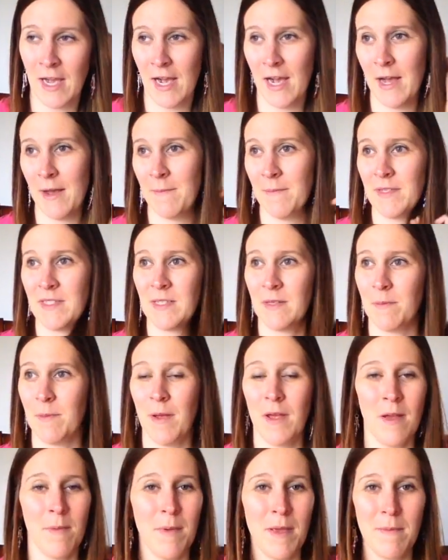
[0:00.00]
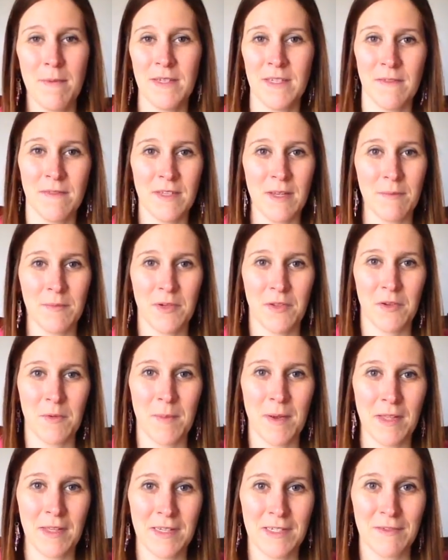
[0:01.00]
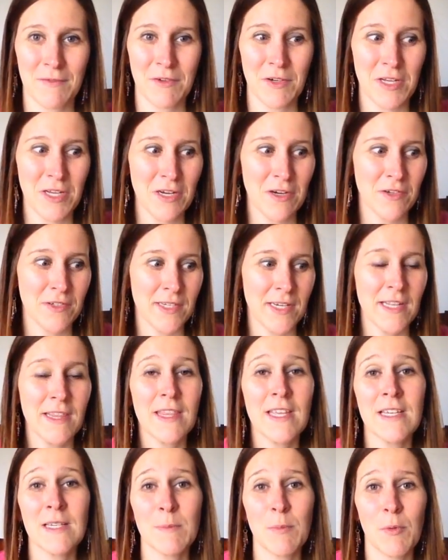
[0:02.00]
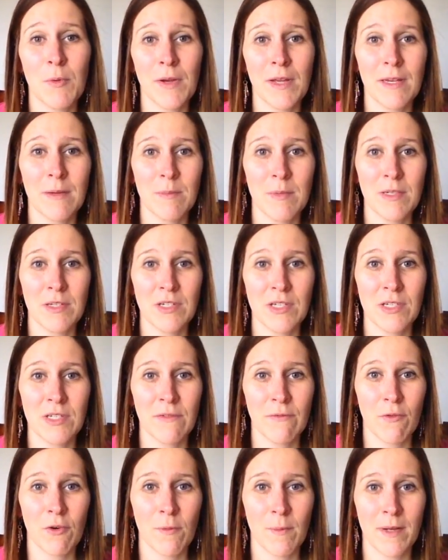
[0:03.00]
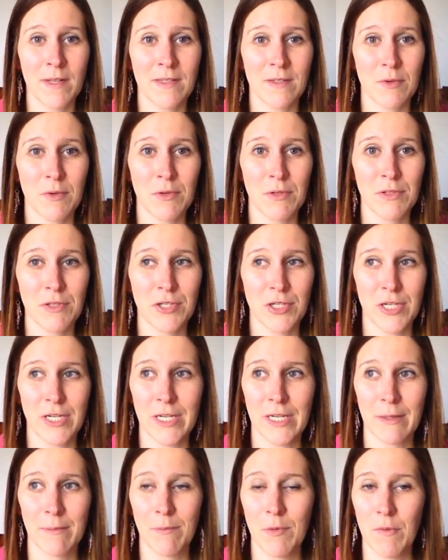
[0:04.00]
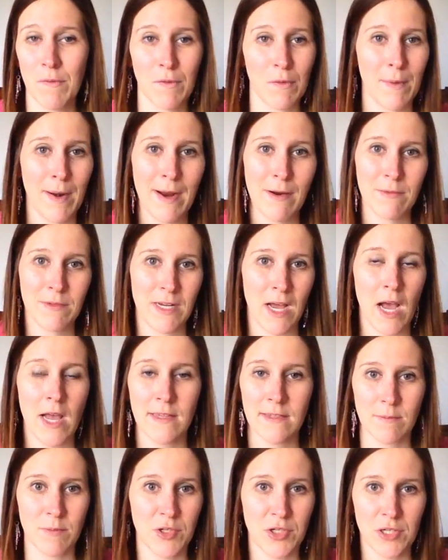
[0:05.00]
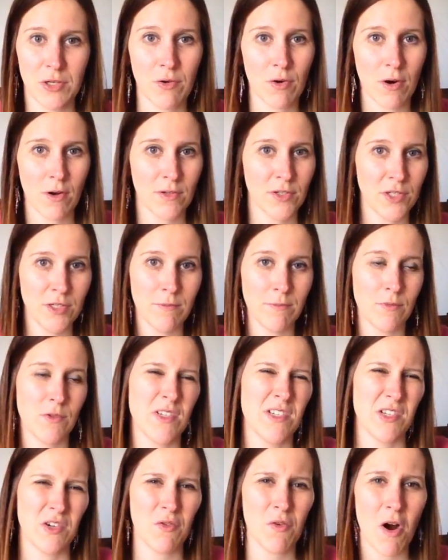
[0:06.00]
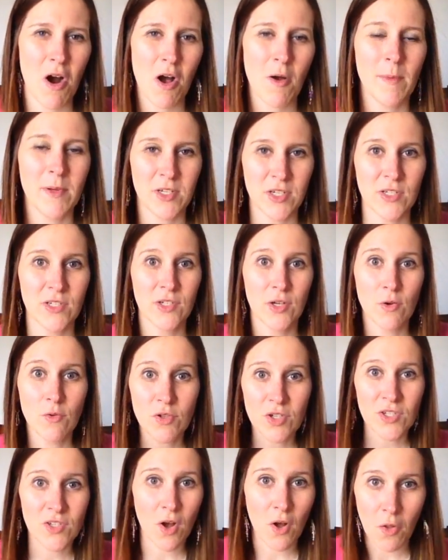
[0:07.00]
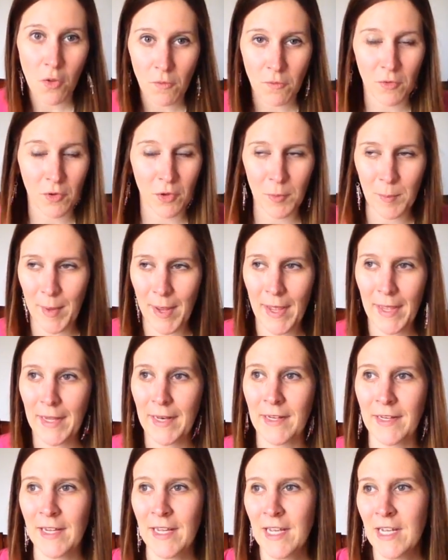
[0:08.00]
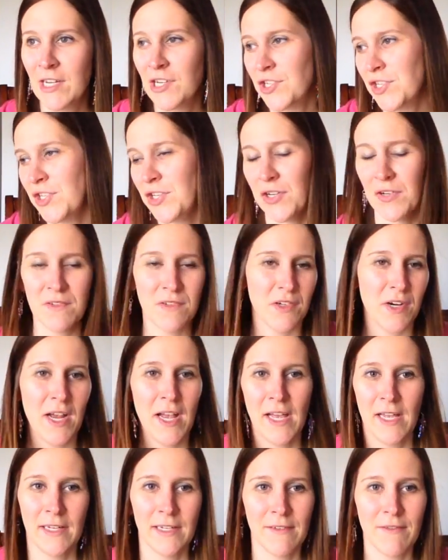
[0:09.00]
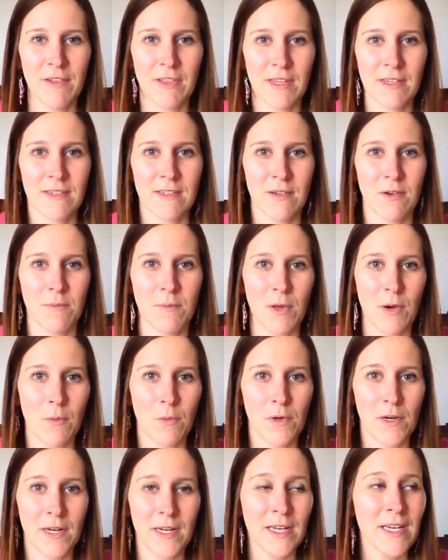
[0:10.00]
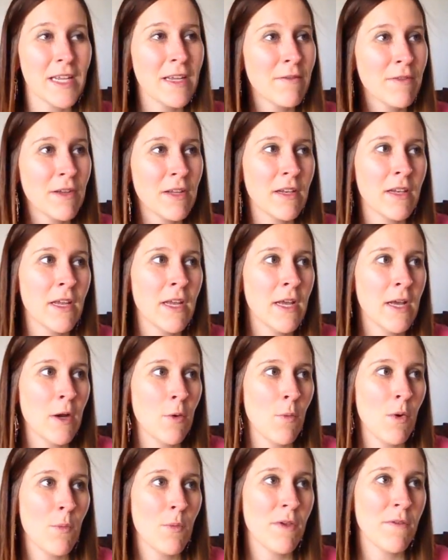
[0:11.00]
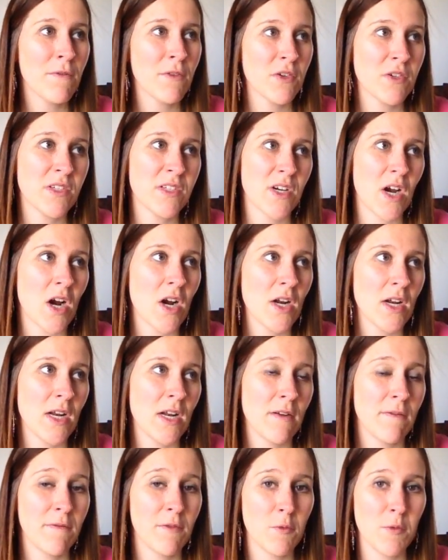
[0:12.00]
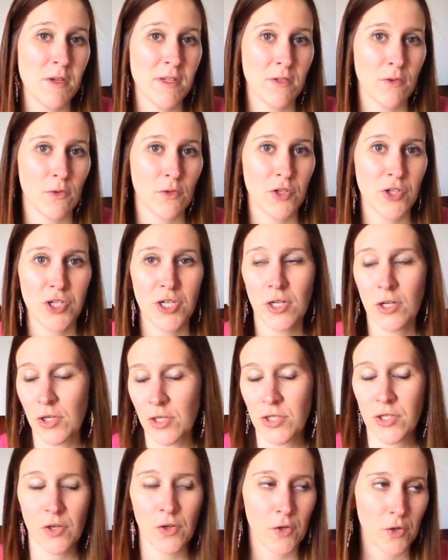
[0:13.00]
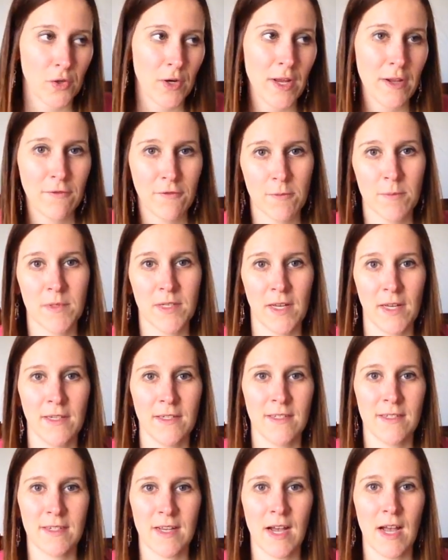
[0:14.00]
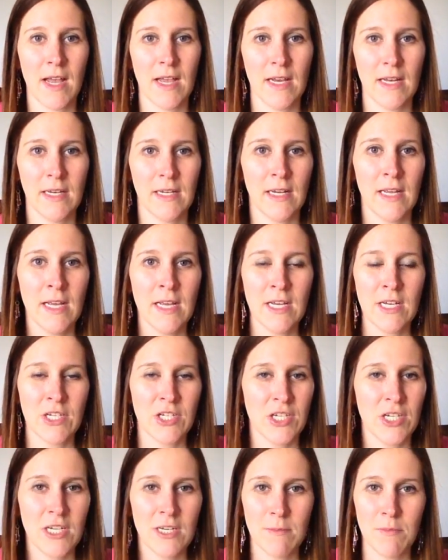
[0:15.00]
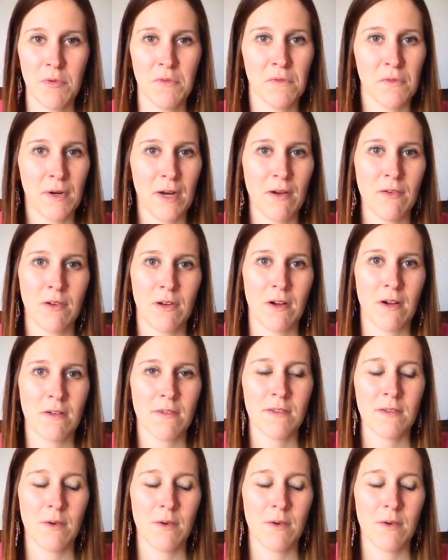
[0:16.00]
It's babies have slept on their bellies for years, and at this point, I mean, she's 4 months old. She can move around tons. I mean, she doesn't crawl, but she scooches all over her bed, and she turns her head and everything. So I'm not worried. And even when we first started at a few weeks old, she could turn her head from side to side, and she didn't move around at all.